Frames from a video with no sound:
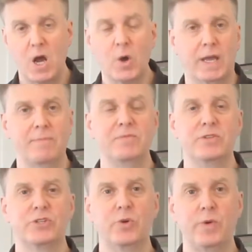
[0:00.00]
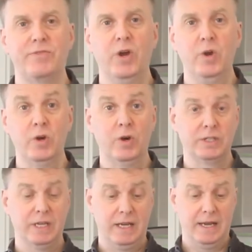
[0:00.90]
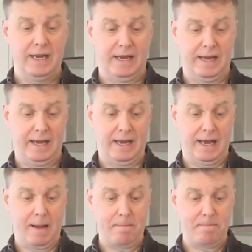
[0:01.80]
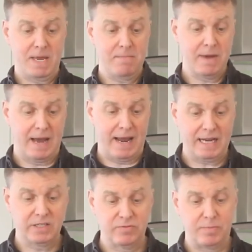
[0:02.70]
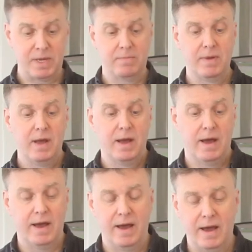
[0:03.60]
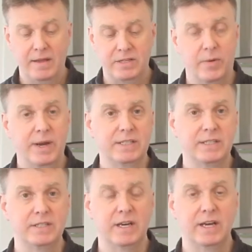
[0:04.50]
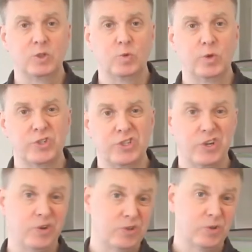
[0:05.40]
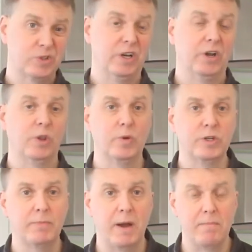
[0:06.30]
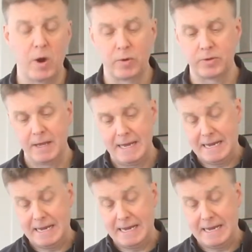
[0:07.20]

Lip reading: Okay, so we've now got a beam, an active beam, directed towards the sound source, in other words, my mouth.